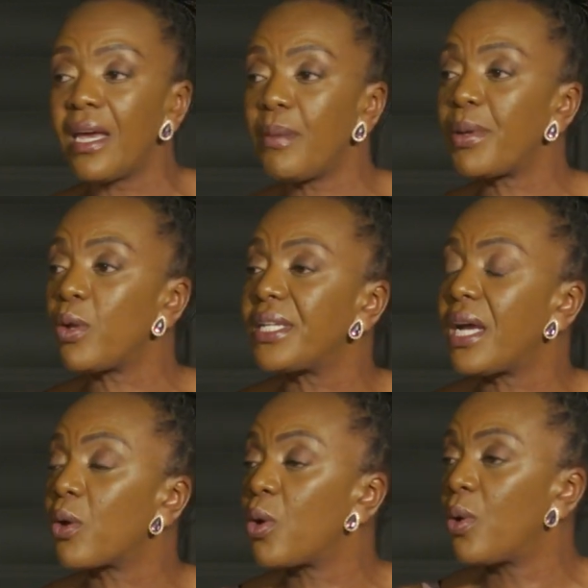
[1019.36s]
empilweni
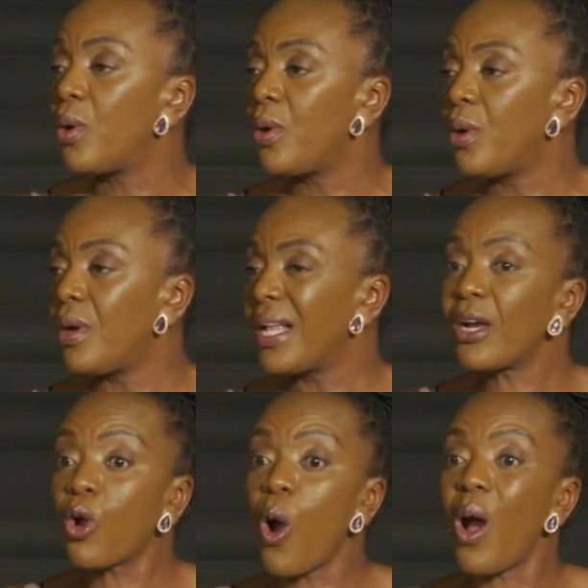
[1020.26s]
yakho.
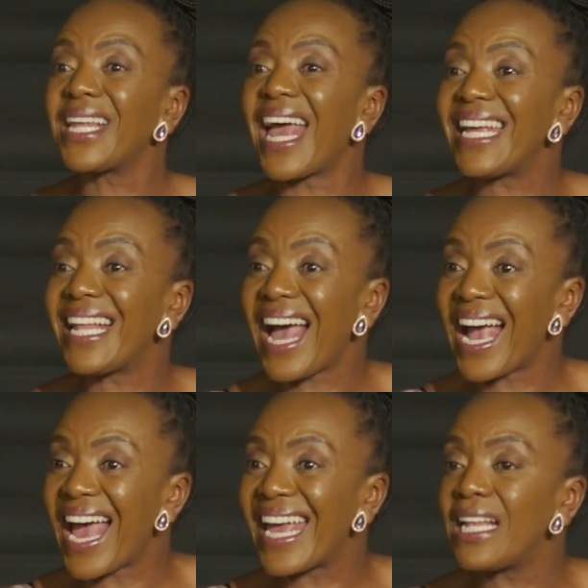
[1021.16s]
Likhona
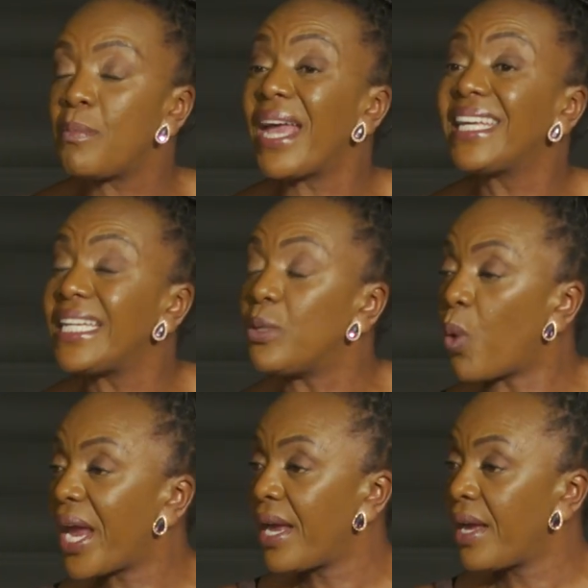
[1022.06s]
ilanga elibekiwe.